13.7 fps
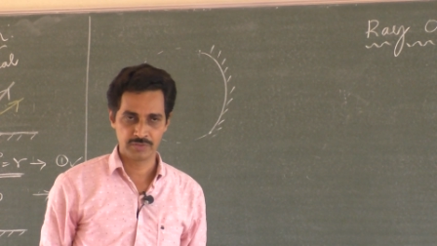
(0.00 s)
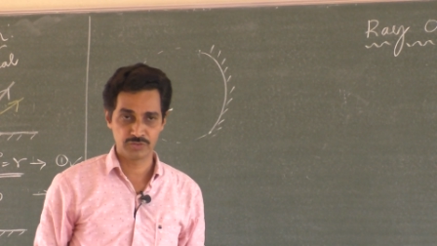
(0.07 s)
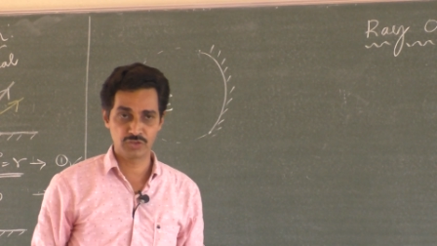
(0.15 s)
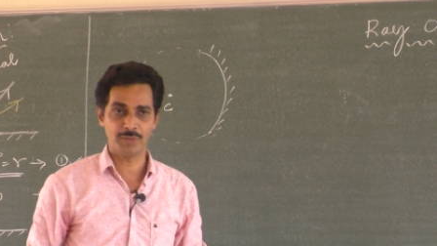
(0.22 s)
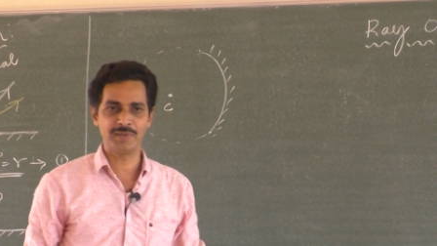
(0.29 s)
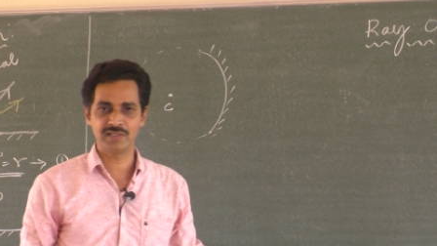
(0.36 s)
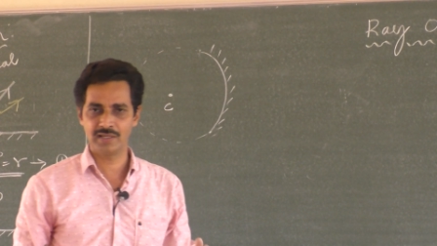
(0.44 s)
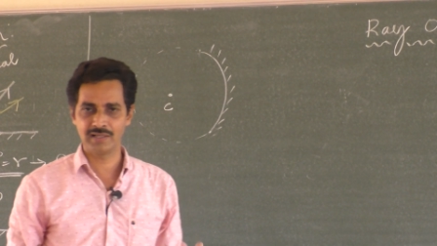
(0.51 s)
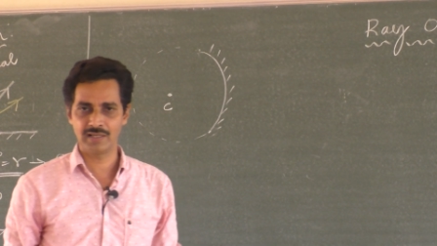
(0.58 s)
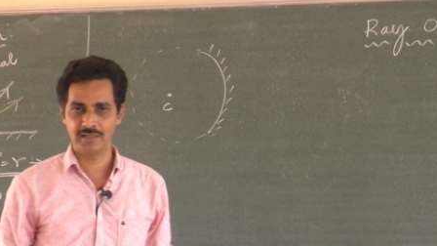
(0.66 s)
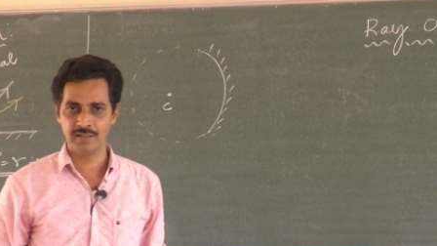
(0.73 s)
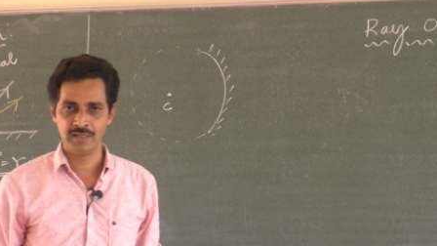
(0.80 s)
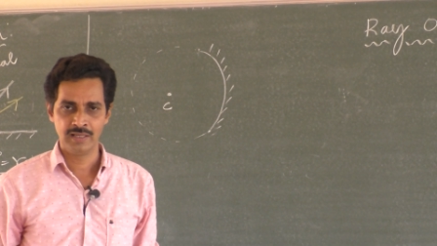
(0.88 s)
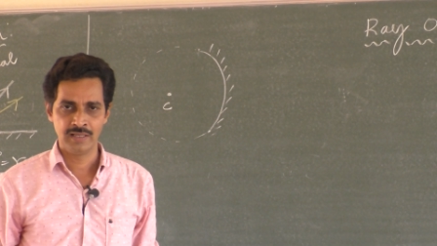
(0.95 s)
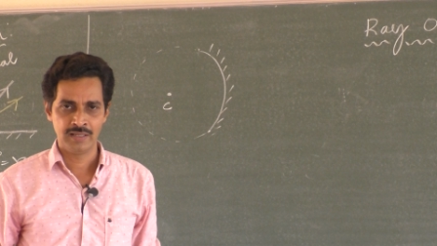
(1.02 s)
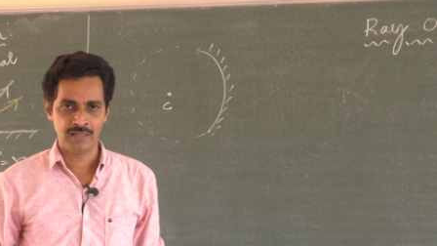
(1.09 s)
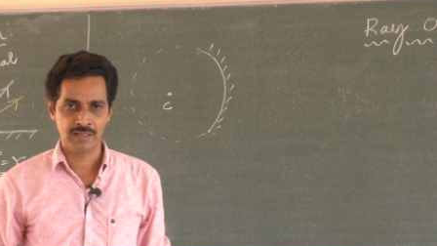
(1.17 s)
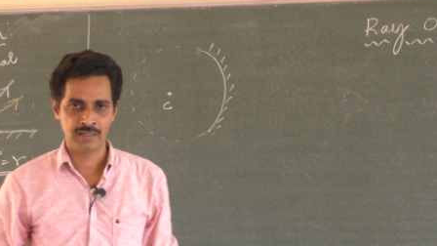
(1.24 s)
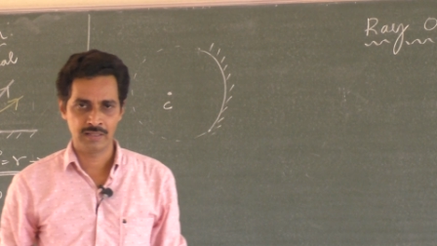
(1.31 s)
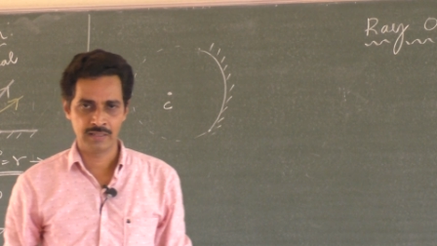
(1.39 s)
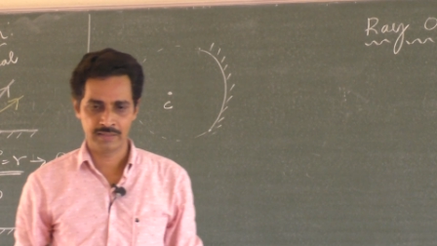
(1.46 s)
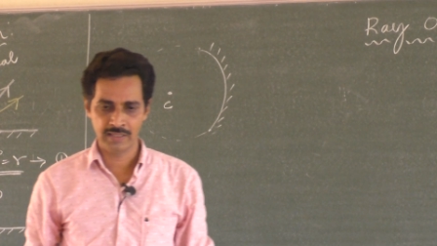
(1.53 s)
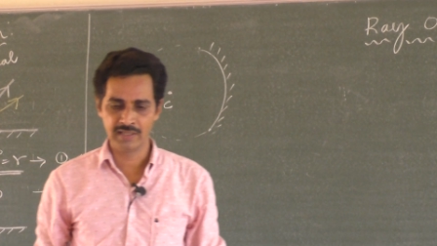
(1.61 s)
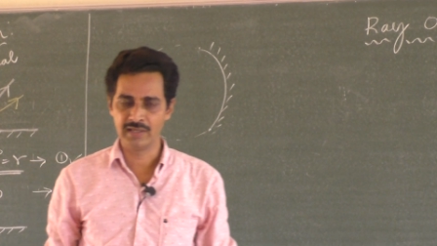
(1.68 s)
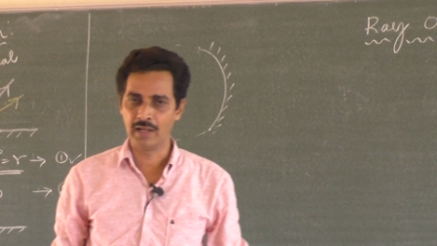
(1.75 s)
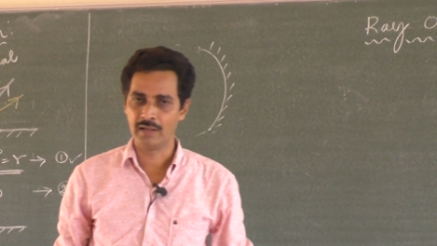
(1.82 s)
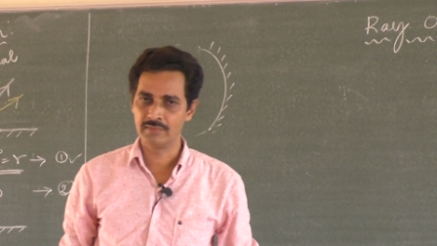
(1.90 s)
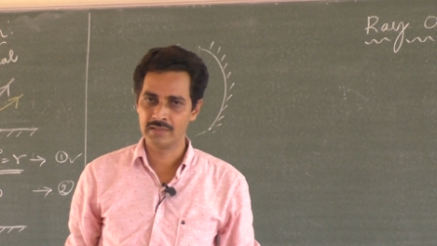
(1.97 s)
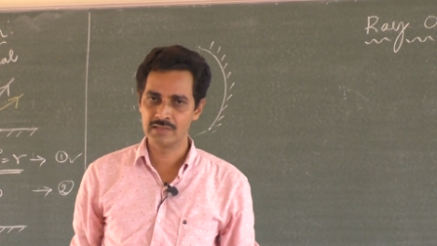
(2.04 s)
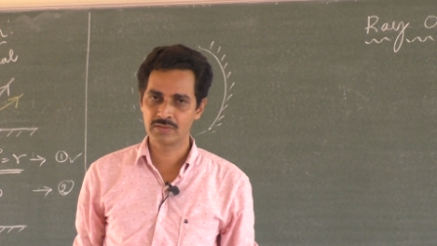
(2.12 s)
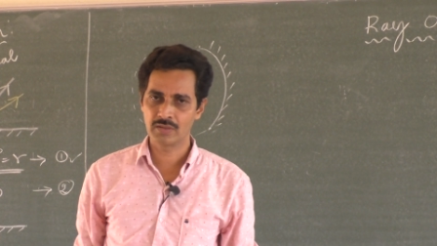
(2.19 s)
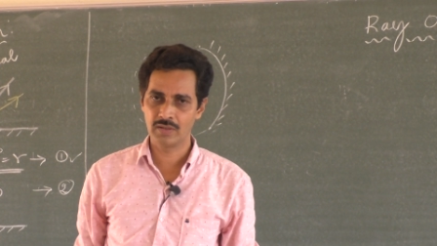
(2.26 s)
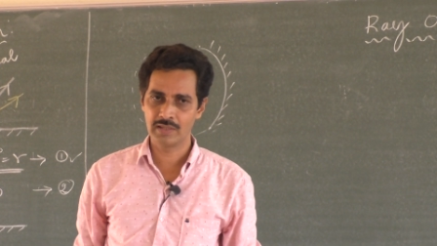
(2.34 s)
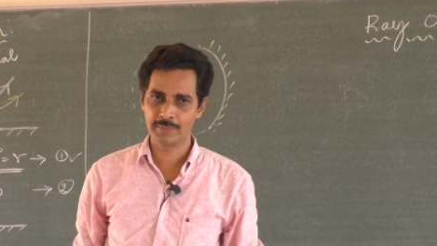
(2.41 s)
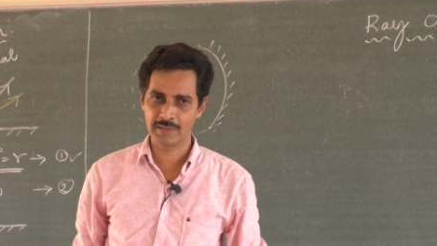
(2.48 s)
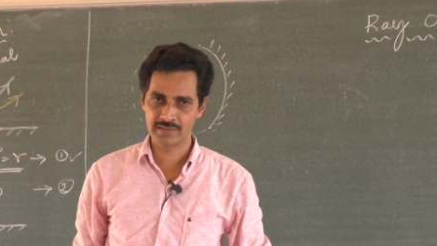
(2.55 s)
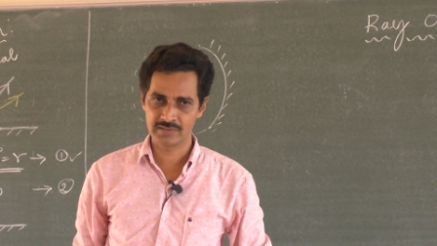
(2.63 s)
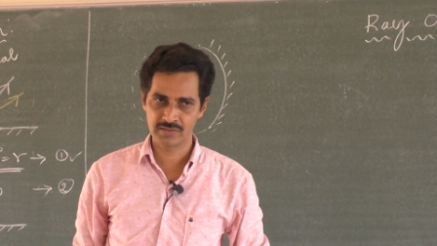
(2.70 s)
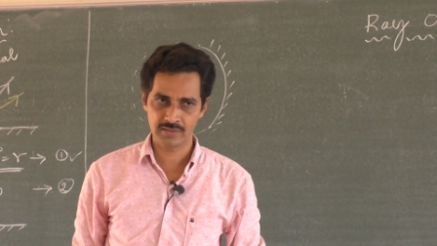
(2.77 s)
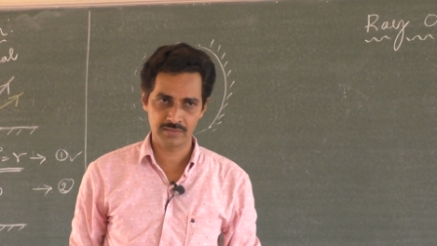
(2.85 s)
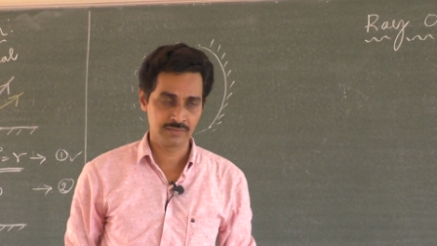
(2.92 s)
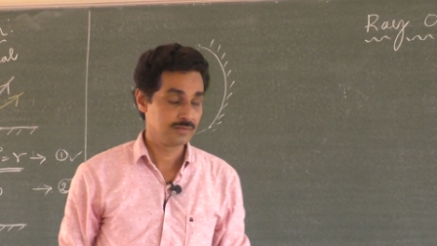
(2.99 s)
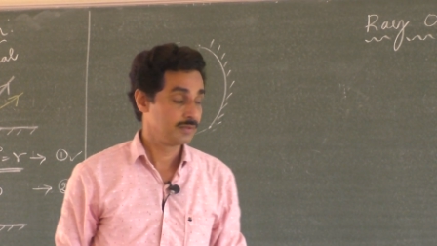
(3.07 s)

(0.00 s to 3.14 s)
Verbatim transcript: Geometrical uh, area is called aperture